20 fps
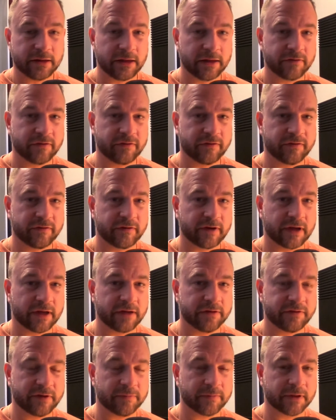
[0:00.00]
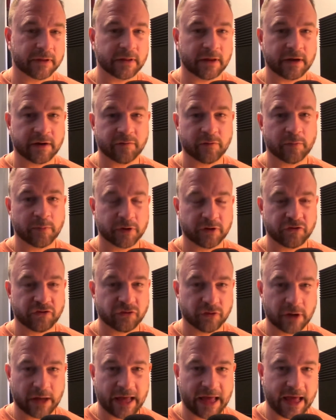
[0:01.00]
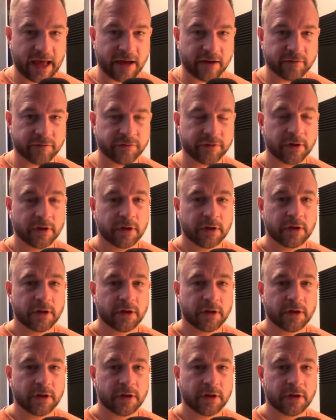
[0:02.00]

it's something that everybody should have,